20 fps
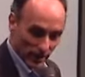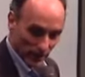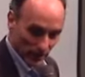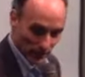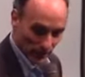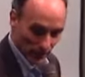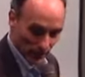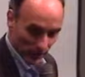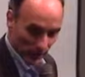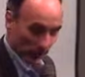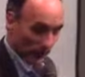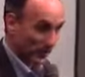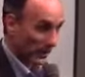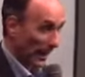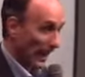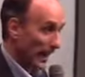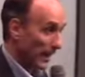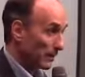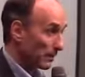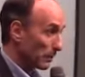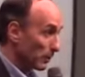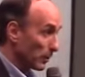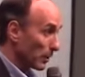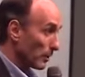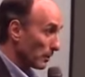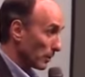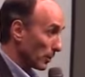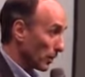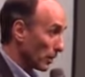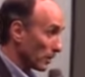Her, her dad,
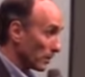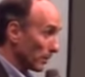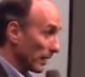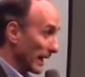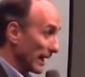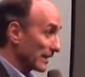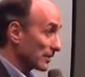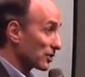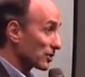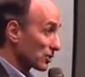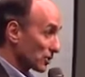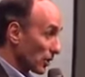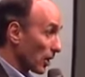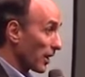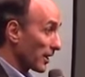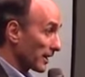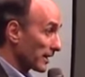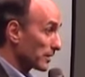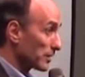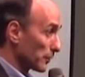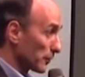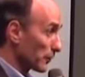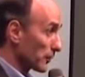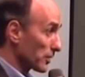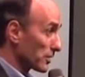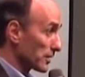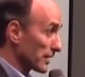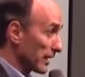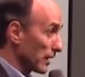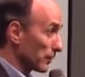Paul, Paul, Bragg, started the
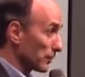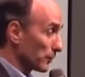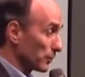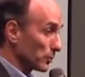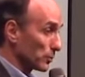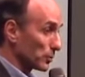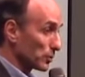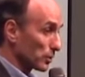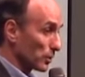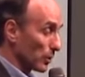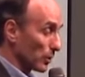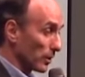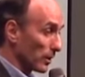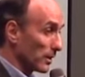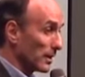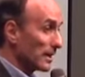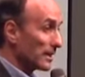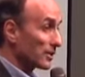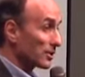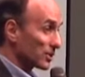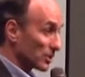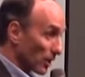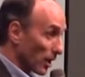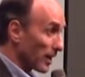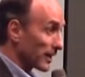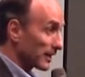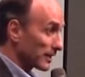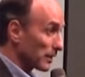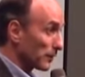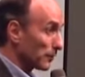first health food store,
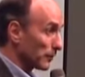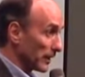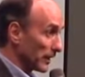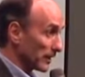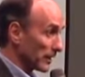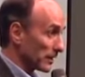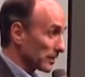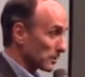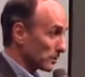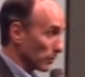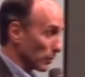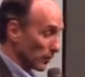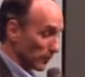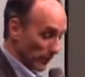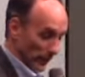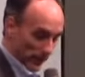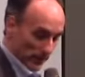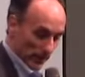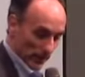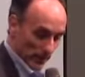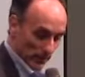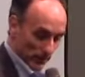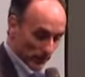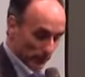started the fitness movement.